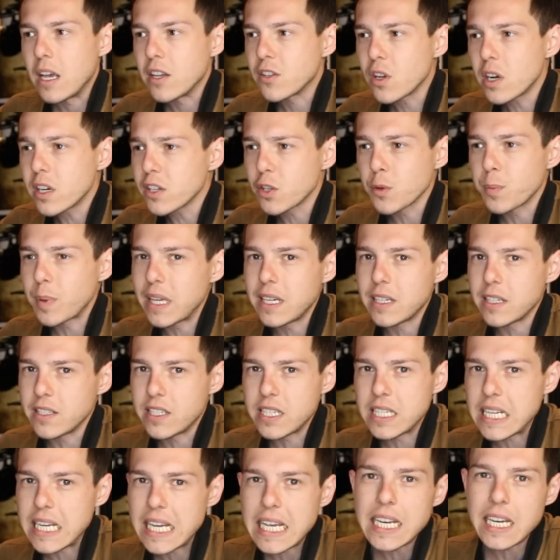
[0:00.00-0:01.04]
as long as you're planning
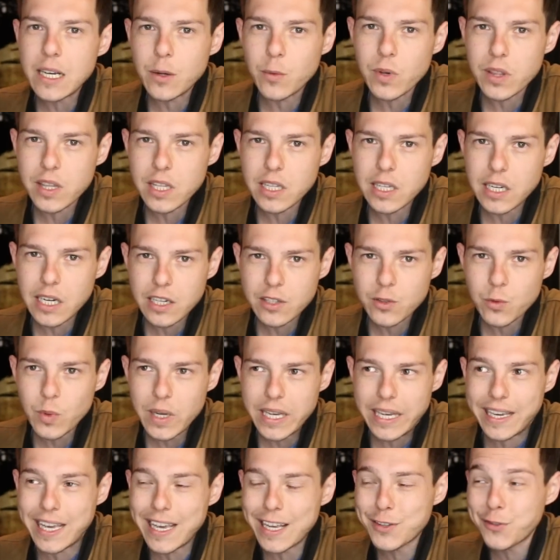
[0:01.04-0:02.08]
to eat it within the next
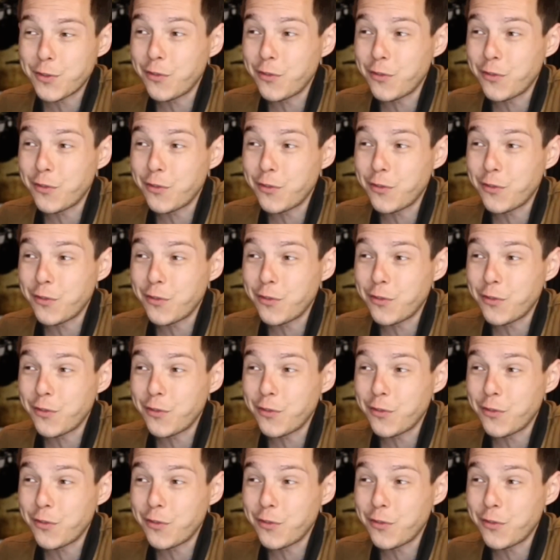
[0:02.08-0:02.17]
week,